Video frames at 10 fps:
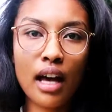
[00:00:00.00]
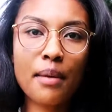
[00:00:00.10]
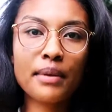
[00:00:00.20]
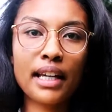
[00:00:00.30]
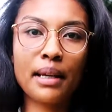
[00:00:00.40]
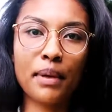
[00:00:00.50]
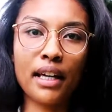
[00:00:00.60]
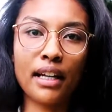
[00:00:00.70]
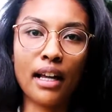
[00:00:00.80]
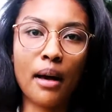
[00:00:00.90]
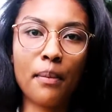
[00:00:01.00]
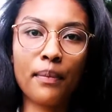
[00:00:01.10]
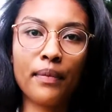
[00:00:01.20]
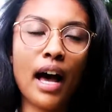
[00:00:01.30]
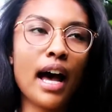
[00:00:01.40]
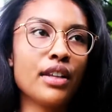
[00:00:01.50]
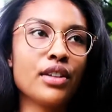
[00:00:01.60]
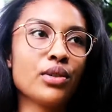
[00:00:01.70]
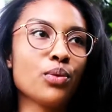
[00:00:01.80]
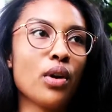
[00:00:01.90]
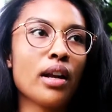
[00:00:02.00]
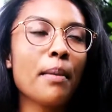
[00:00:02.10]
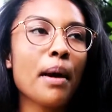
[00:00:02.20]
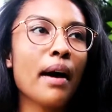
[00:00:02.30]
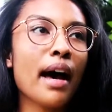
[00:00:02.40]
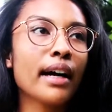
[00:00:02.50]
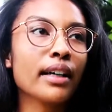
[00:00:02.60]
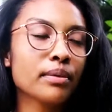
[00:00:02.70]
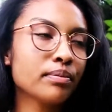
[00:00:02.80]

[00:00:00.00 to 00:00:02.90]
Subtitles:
I'm getting bitten up. There's one on my back.